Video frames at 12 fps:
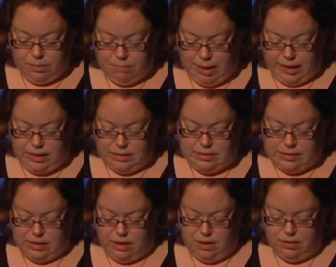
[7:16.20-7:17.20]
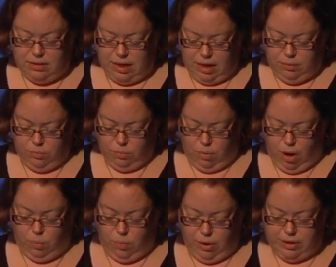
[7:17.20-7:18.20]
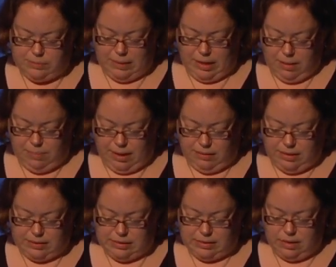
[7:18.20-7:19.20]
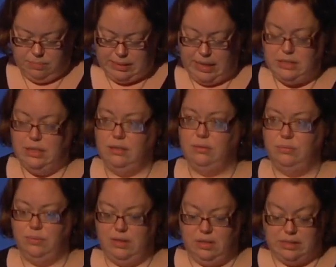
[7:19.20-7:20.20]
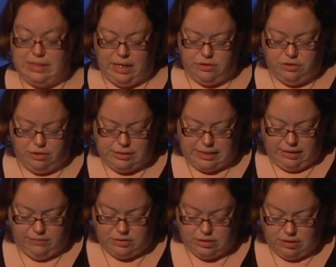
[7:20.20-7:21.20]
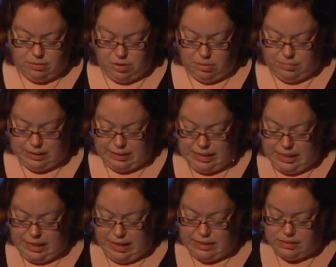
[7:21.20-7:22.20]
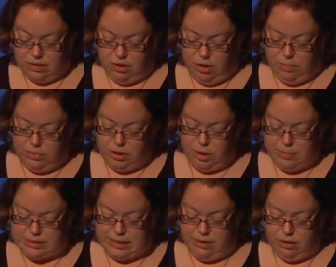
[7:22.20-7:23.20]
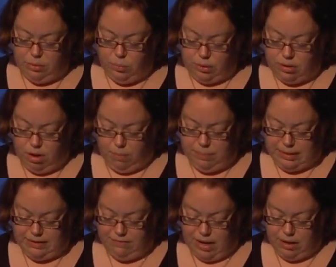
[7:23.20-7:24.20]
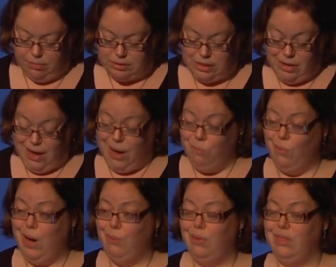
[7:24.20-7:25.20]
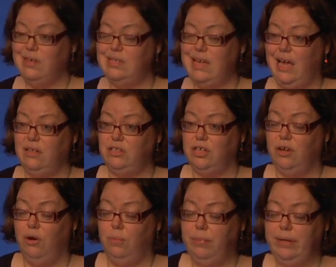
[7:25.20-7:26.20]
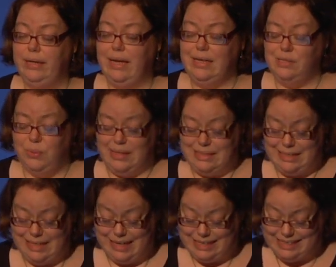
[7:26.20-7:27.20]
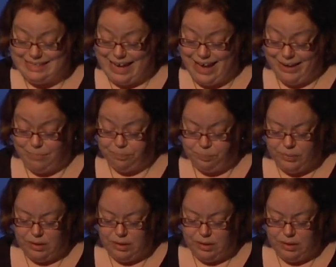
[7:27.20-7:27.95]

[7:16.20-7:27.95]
My concern, and what worries me about this obsession with nostalgia on television at the moment, is that new material will not be developed. And where will the nostalgia come in 20 years' time?